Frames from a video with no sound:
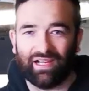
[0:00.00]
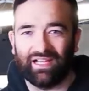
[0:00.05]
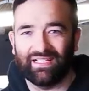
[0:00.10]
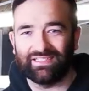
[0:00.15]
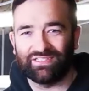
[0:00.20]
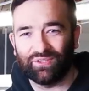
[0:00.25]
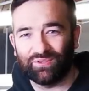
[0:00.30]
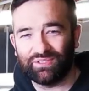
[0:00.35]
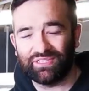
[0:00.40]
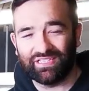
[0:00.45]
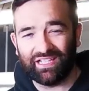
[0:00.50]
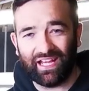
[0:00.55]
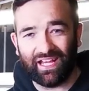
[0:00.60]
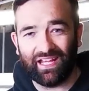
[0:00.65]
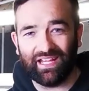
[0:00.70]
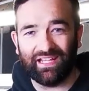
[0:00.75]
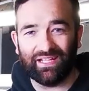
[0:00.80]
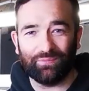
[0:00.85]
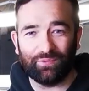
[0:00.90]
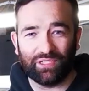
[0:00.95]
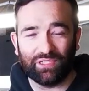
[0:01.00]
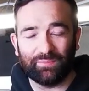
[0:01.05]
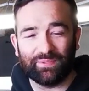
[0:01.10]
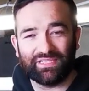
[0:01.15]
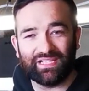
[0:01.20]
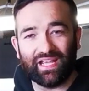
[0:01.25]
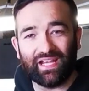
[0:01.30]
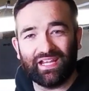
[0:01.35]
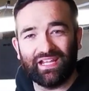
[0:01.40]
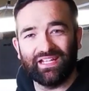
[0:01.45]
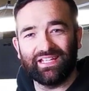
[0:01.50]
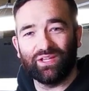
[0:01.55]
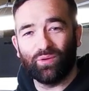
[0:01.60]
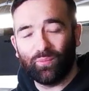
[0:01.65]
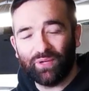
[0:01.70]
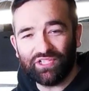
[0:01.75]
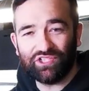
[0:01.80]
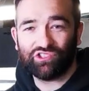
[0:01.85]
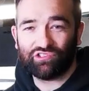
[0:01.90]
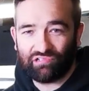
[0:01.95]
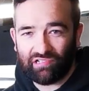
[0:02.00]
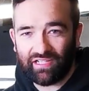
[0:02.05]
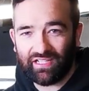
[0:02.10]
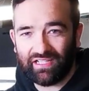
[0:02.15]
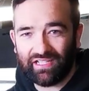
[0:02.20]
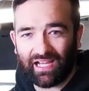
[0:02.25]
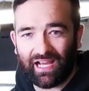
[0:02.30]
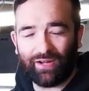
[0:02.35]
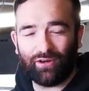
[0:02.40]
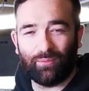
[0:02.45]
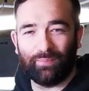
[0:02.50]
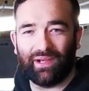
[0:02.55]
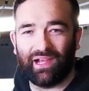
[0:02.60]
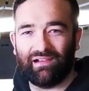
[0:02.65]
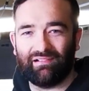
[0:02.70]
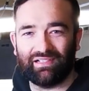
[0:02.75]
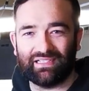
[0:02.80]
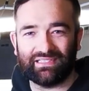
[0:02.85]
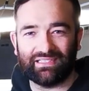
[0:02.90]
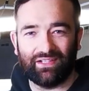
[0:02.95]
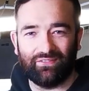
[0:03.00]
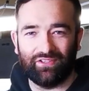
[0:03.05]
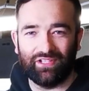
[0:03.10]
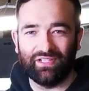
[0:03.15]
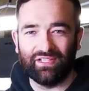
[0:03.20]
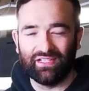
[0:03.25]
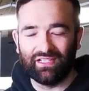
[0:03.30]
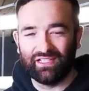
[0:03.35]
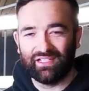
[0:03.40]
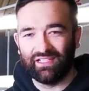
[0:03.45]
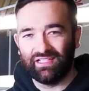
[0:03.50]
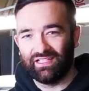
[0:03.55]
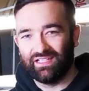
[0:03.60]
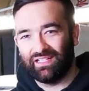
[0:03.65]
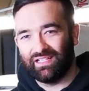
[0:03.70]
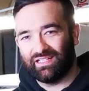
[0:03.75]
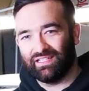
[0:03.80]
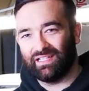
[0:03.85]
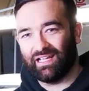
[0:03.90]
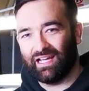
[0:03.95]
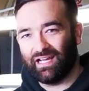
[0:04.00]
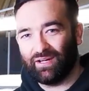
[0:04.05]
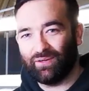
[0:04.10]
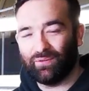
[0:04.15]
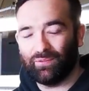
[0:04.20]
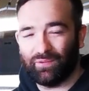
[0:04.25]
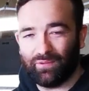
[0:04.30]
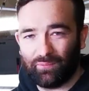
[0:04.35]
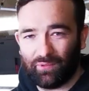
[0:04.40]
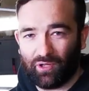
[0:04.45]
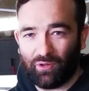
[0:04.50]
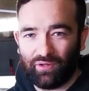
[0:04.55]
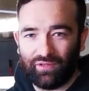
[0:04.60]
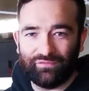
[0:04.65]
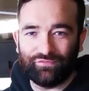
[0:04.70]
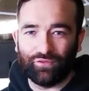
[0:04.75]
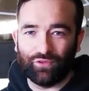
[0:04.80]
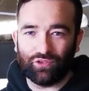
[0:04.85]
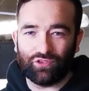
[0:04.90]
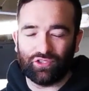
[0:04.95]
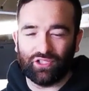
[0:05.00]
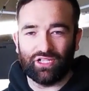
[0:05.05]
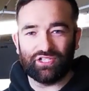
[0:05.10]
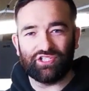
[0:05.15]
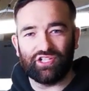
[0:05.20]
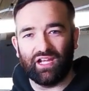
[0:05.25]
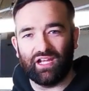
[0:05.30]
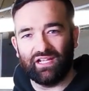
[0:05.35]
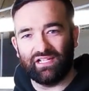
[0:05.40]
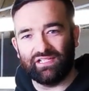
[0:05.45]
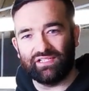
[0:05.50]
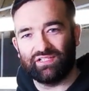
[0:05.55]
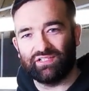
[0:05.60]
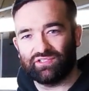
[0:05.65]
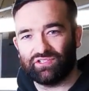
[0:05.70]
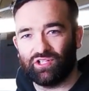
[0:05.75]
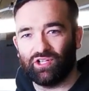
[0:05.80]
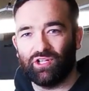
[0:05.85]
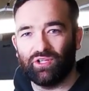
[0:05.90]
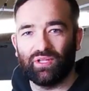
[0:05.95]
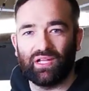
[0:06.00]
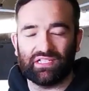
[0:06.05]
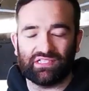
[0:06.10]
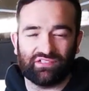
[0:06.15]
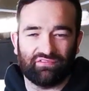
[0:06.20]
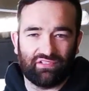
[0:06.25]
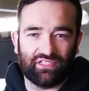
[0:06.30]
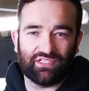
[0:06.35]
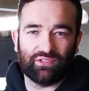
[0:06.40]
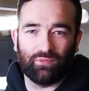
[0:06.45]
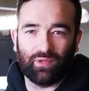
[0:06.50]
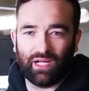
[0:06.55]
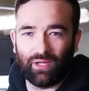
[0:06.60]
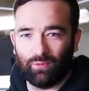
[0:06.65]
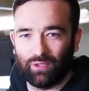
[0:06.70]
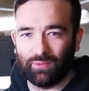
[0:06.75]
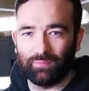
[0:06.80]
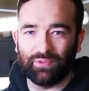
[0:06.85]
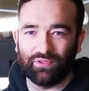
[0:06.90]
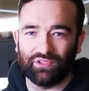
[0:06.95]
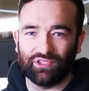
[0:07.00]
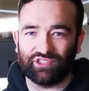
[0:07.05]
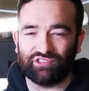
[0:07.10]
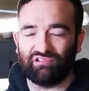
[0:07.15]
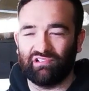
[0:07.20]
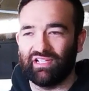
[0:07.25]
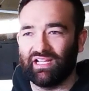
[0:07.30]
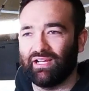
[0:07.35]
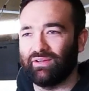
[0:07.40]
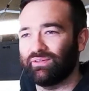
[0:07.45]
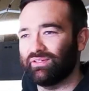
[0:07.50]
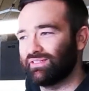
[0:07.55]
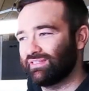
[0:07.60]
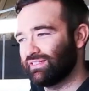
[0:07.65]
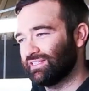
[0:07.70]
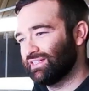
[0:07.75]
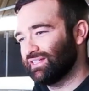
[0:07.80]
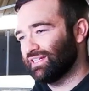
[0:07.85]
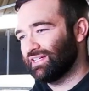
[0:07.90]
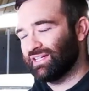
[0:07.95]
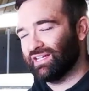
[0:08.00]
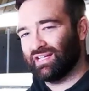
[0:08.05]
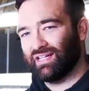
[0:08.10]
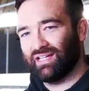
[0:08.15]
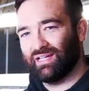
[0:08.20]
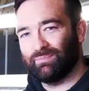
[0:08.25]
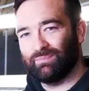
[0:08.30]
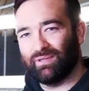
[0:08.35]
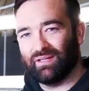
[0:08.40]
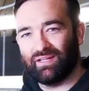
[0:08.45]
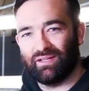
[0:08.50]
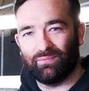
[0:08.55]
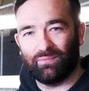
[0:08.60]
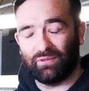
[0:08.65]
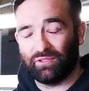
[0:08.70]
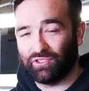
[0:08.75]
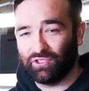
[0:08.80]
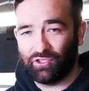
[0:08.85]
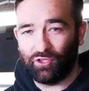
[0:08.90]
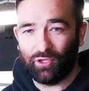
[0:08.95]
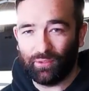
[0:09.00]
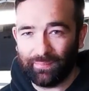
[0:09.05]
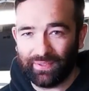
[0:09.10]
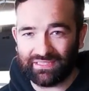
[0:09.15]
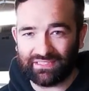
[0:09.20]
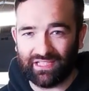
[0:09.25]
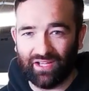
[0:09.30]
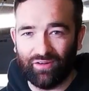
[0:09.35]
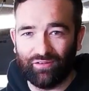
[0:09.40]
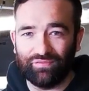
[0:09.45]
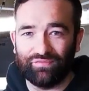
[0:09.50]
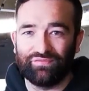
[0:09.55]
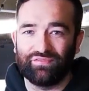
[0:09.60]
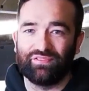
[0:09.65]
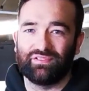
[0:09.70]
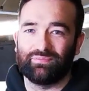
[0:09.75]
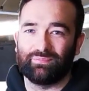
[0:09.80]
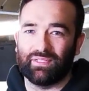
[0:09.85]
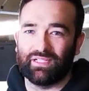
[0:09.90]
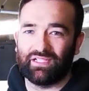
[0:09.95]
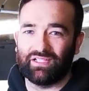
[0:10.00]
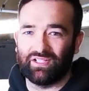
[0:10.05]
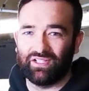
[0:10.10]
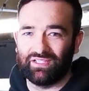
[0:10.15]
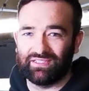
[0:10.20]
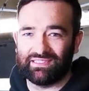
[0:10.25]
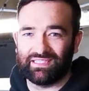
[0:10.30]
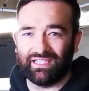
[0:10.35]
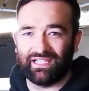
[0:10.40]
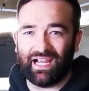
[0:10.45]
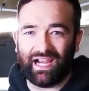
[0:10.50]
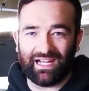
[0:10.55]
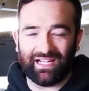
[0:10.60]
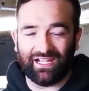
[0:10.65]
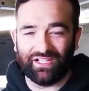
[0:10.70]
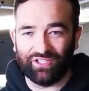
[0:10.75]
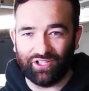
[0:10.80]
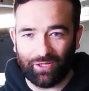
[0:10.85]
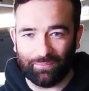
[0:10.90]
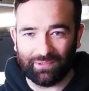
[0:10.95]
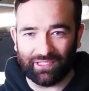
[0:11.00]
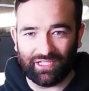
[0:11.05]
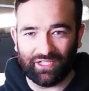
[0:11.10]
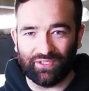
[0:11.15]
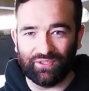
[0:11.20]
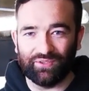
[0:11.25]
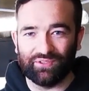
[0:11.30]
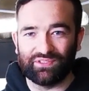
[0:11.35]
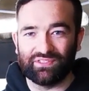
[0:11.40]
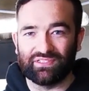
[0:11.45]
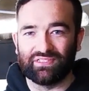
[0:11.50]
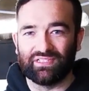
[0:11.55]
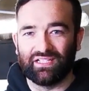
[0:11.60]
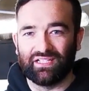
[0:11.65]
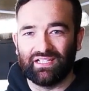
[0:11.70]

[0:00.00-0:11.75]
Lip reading: guys, so today we're going to be taking the windscreen out of my RX-7. Now we're going full colour change, so that's the reason why I want to pull the screen out. I'm going to do it myself because the guy that I normally use